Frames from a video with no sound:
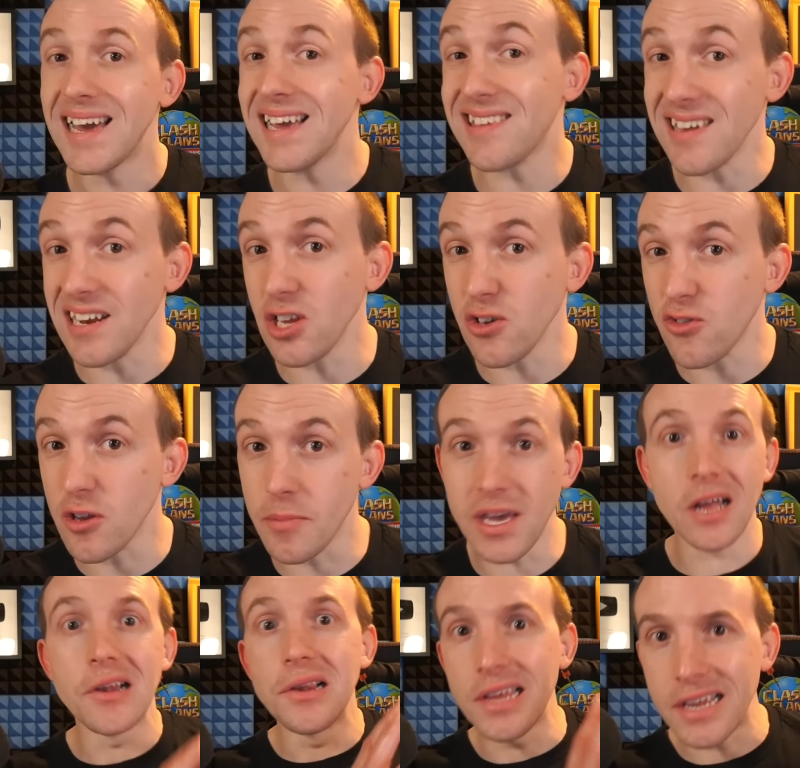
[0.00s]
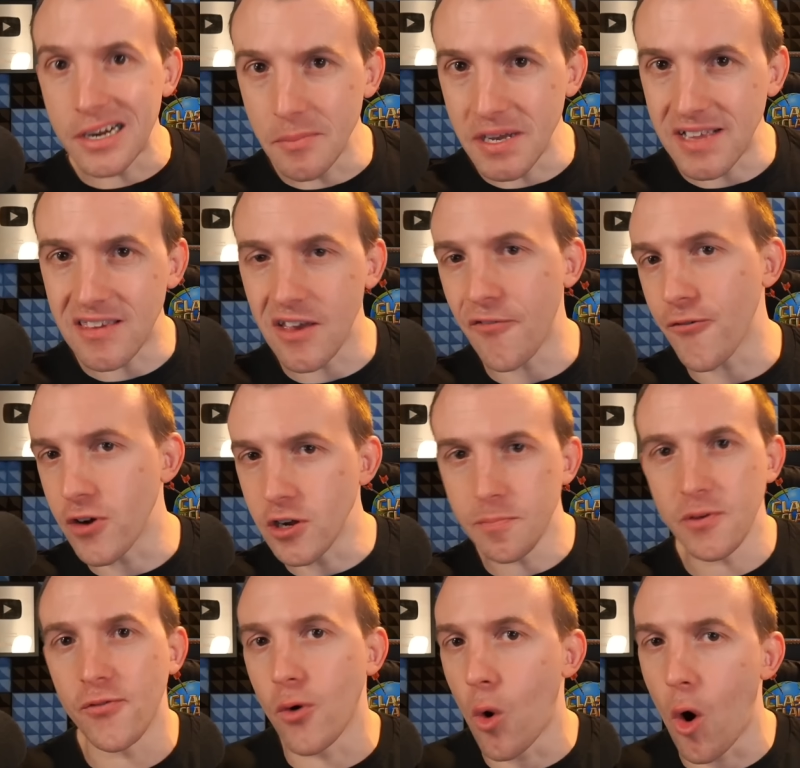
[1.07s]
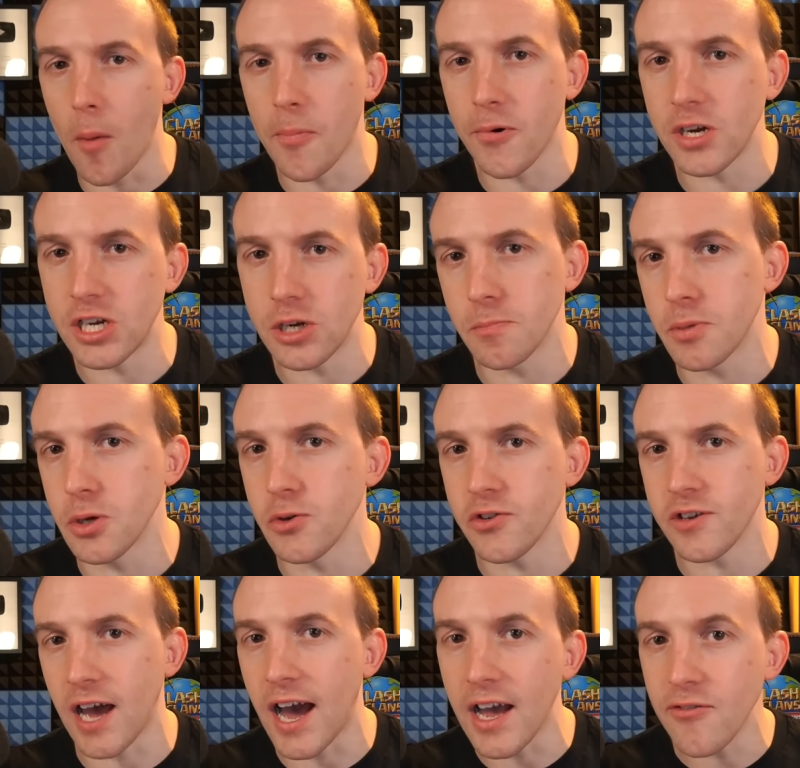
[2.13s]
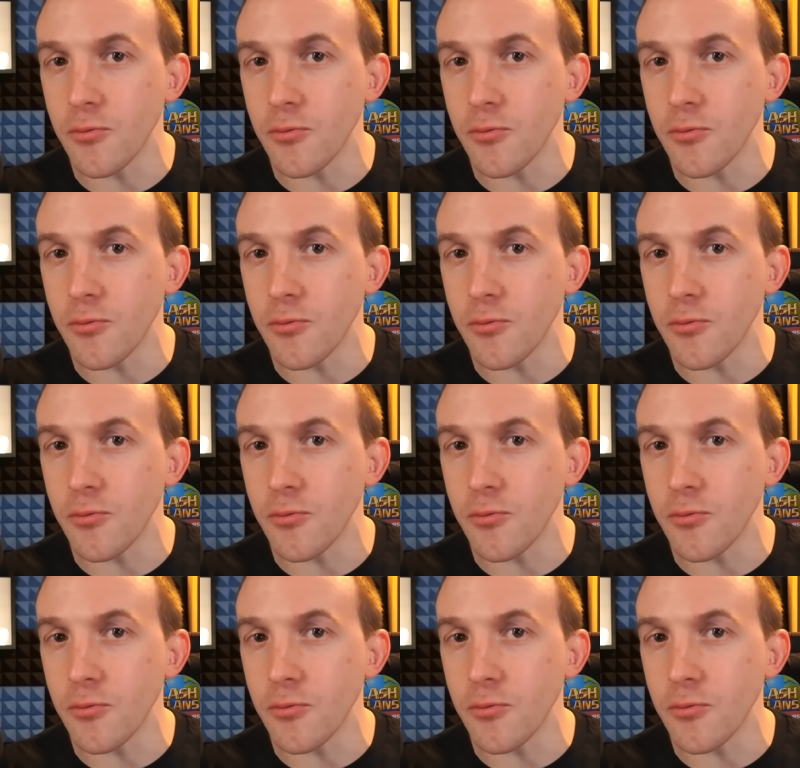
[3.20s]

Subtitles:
It did used to be a little bit different before Operation Blue Skies